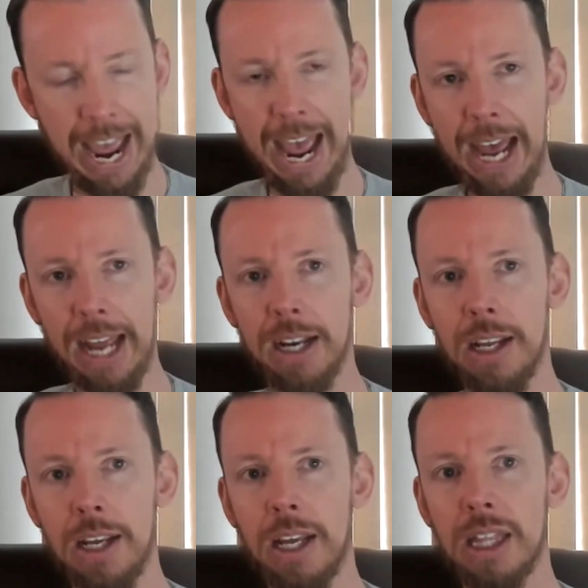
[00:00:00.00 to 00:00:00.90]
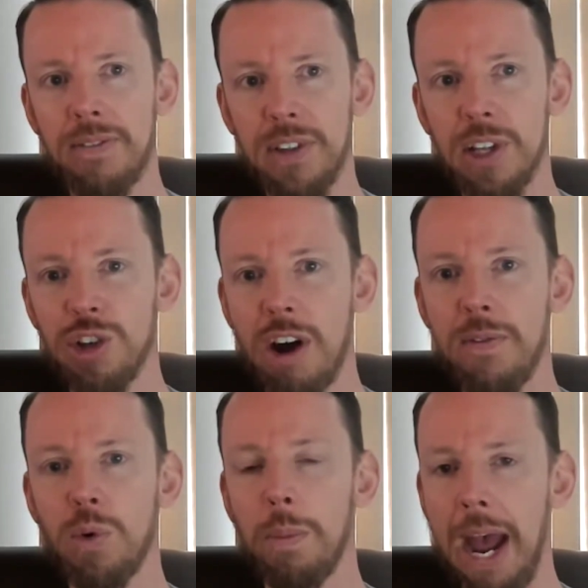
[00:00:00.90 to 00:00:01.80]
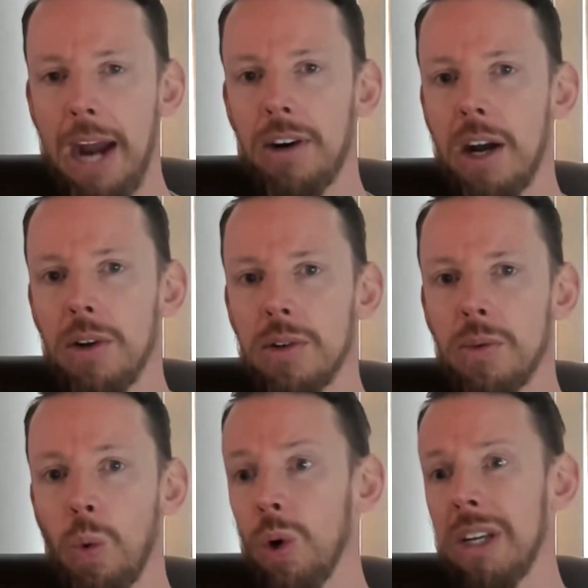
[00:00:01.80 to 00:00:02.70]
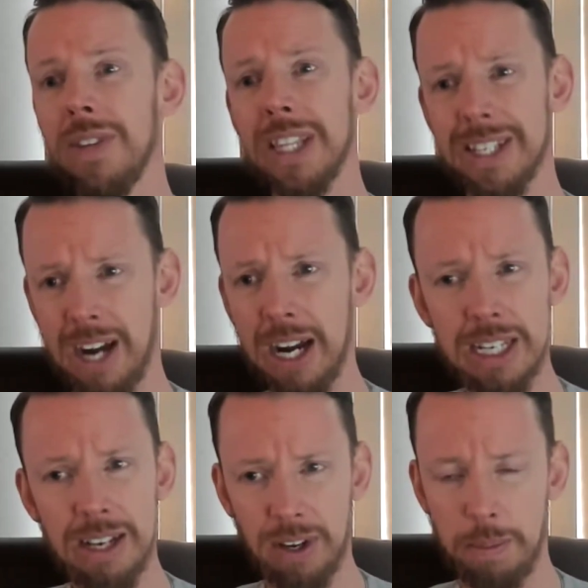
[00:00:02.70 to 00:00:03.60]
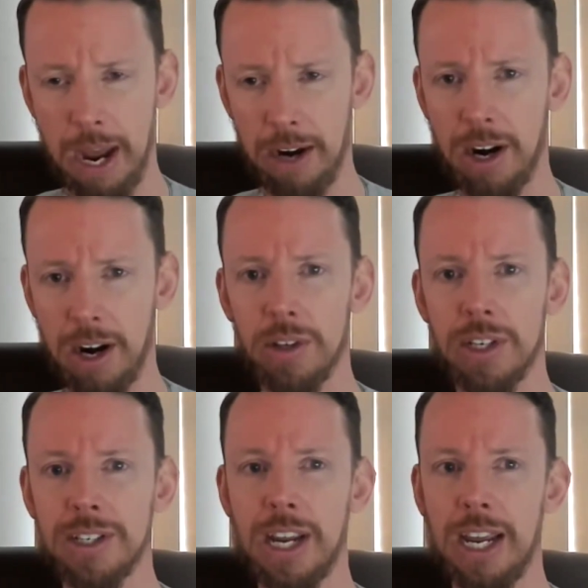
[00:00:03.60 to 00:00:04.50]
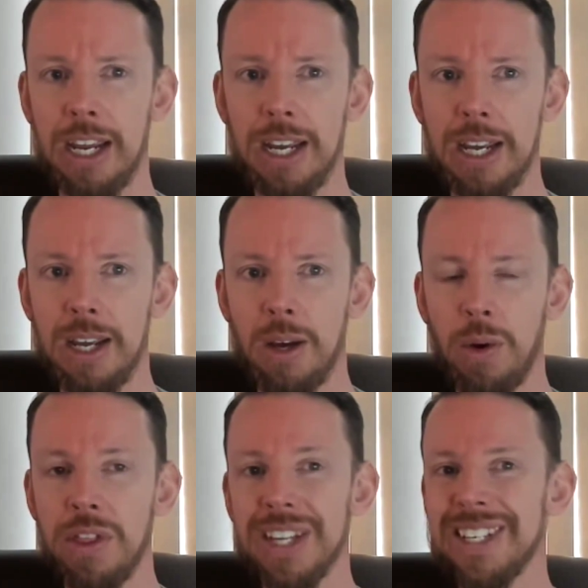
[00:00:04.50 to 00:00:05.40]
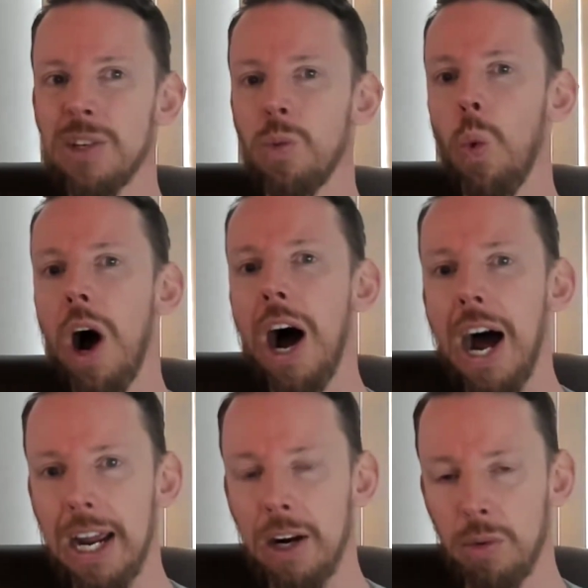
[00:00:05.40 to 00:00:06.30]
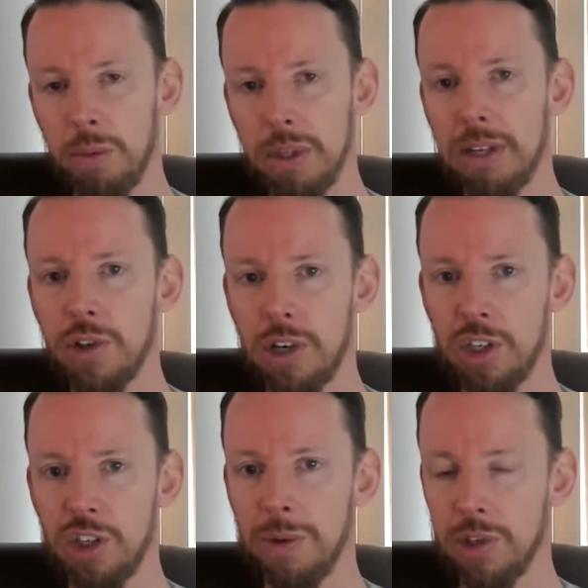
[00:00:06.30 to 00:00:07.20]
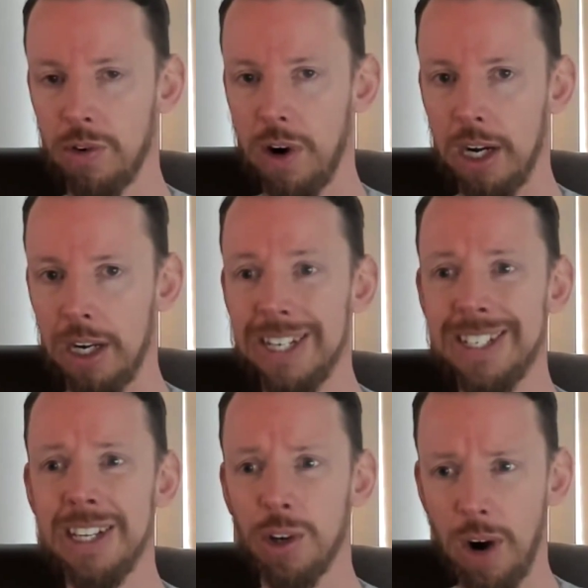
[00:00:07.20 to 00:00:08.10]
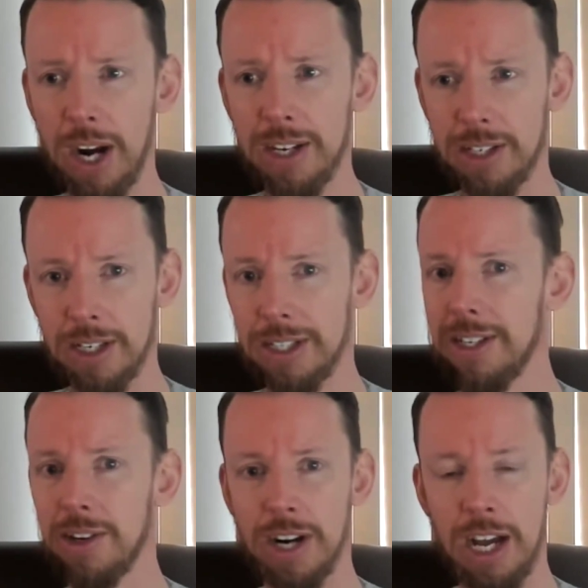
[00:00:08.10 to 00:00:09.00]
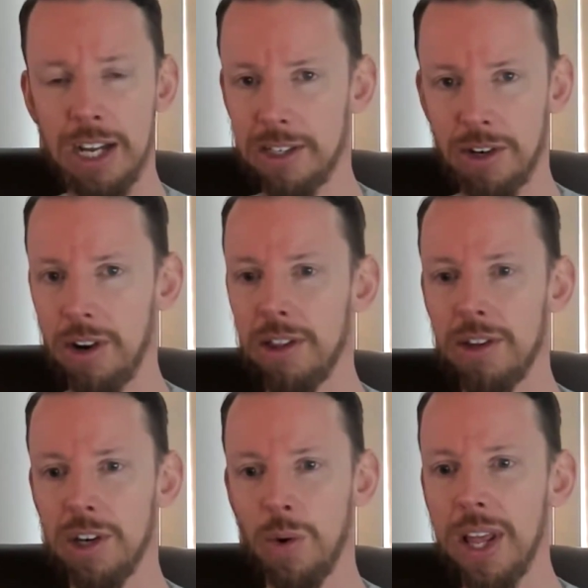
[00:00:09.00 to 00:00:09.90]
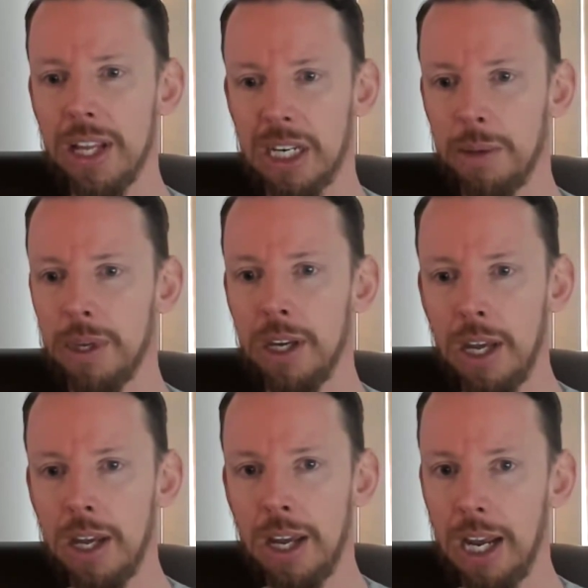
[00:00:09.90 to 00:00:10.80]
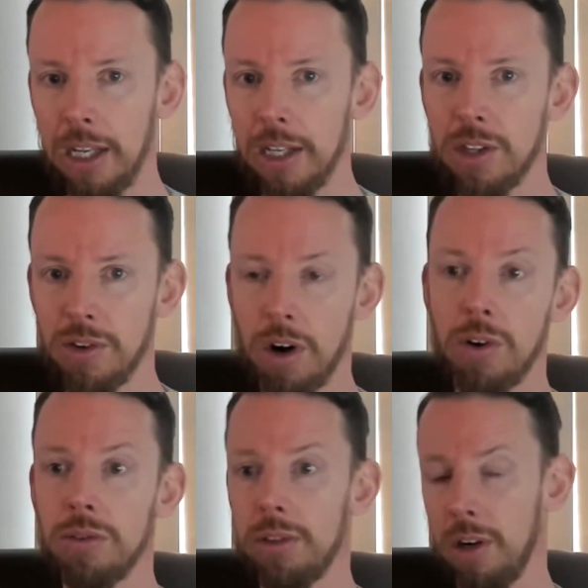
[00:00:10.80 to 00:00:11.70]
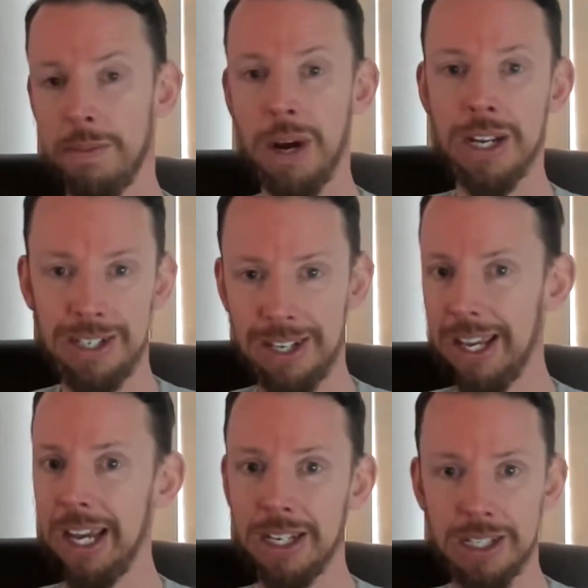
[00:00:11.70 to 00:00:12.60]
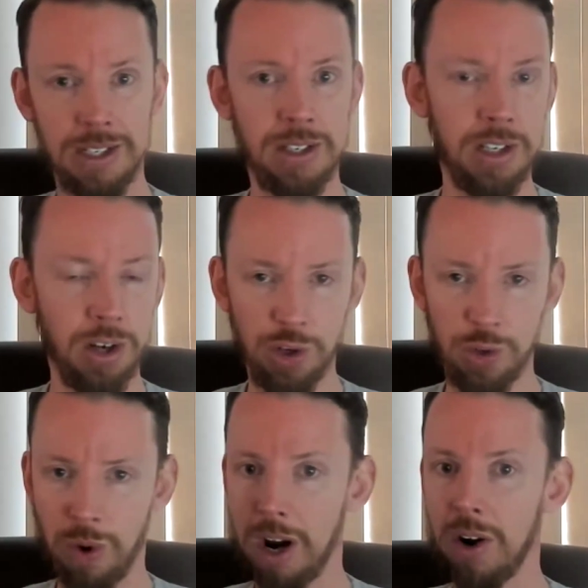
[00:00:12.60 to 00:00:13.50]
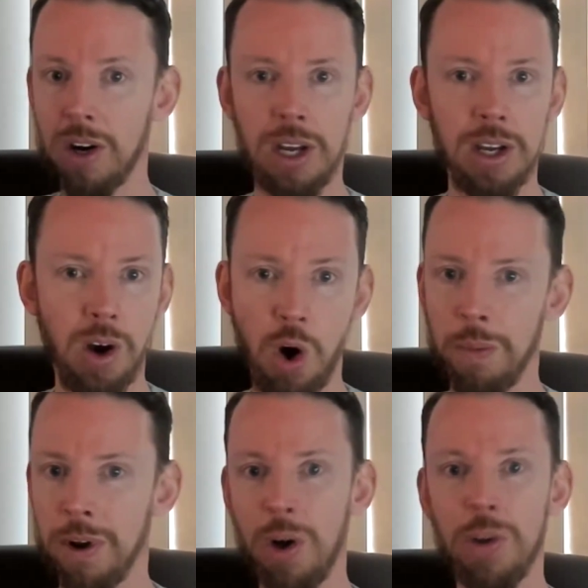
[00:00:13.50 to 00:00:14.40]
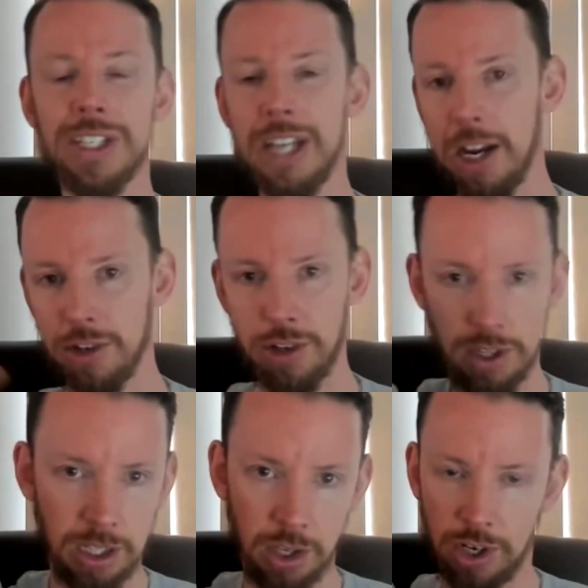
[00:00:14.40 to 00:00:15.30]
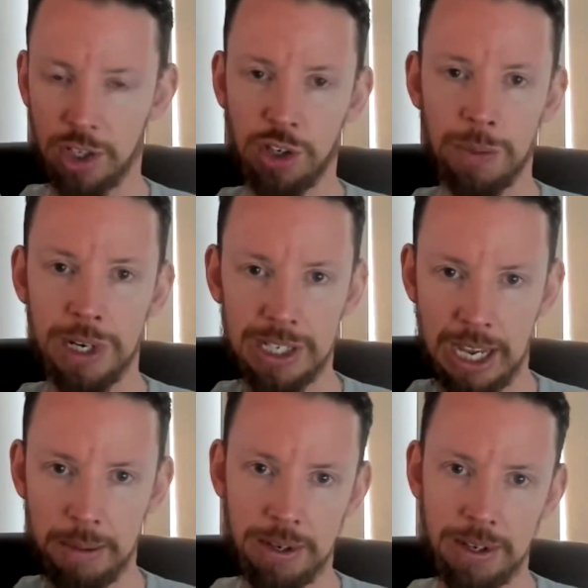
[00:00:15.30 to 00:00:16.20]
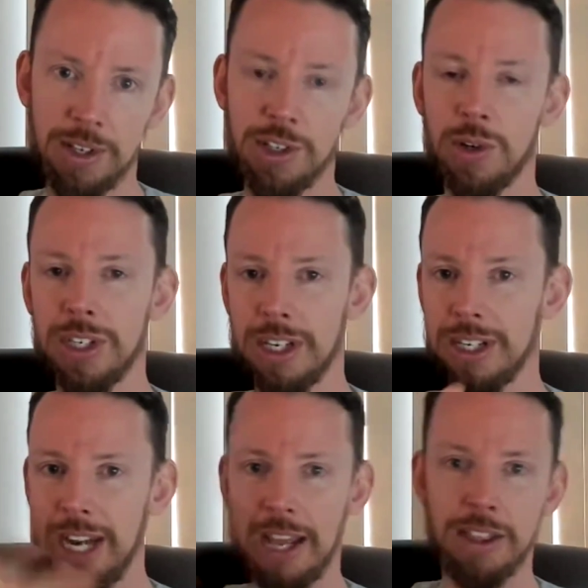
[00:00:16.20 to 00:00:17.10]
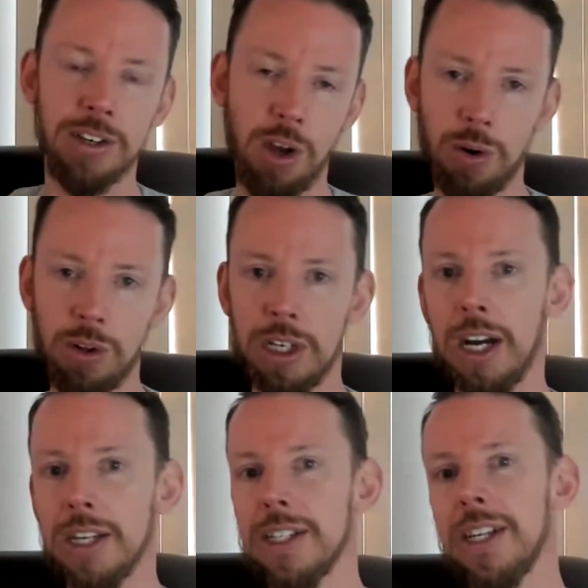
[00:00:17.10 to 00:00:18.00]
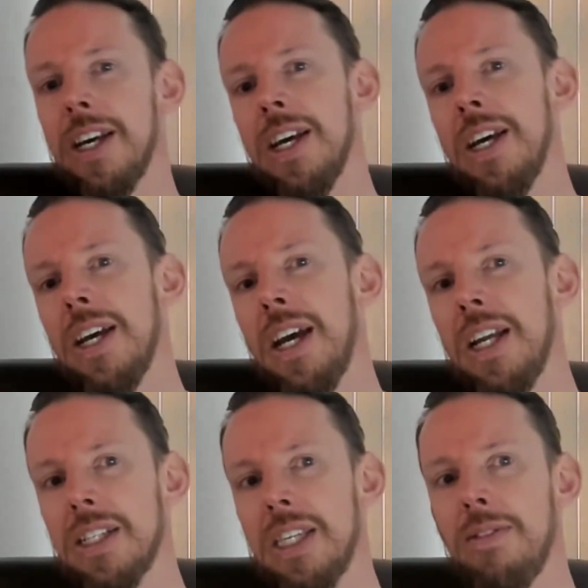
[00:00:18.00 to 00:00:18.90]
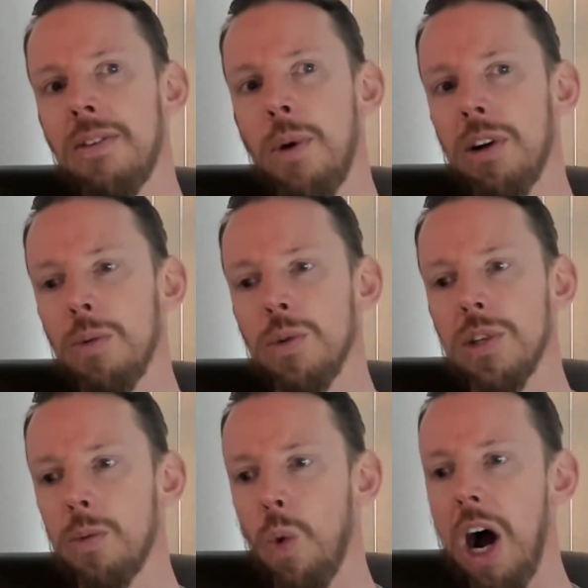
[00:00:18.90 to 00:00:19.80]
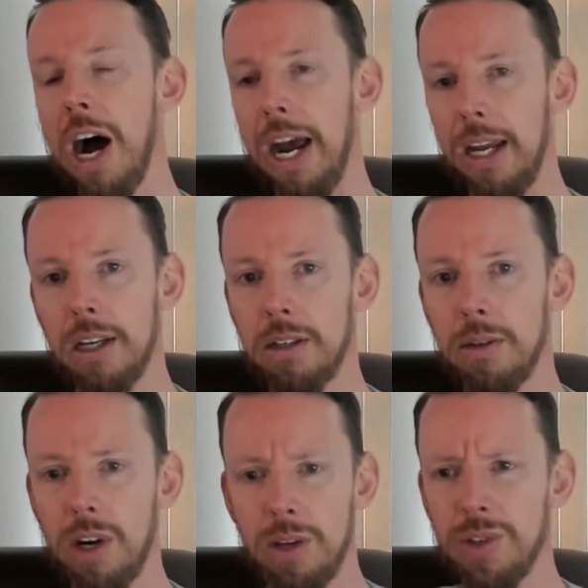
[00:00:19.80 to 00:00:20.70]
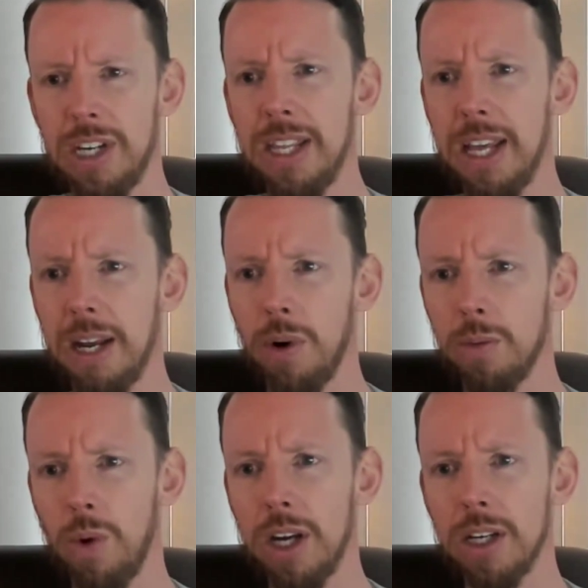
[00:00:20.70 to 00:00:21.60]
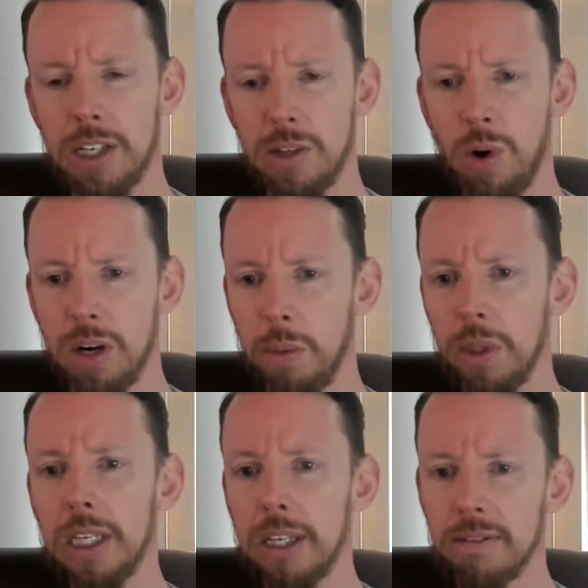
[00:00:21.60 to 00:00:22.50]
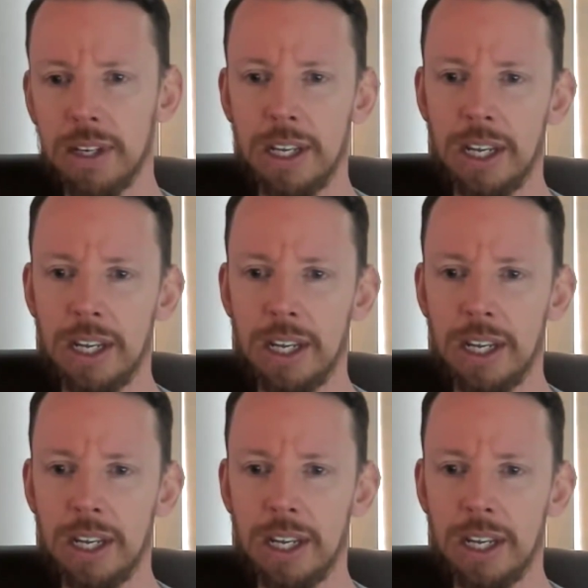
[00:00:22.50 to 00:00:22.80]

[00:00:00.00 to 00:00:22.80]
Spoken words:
had the philosophical background or even the scientific background to say, this is why I don't believe the transhumanists are right. He said they're crazy. He says they're nuts. They're not, there's no way that's going to be. And let's throw, Musk, Gates, Kurzweil, Altman, all these guys are in the transhumanist camp. So he says, yeah, they're totally nuts. And Stephen Bartlett was like, why? Why do you say that? Why is that so hard to believe?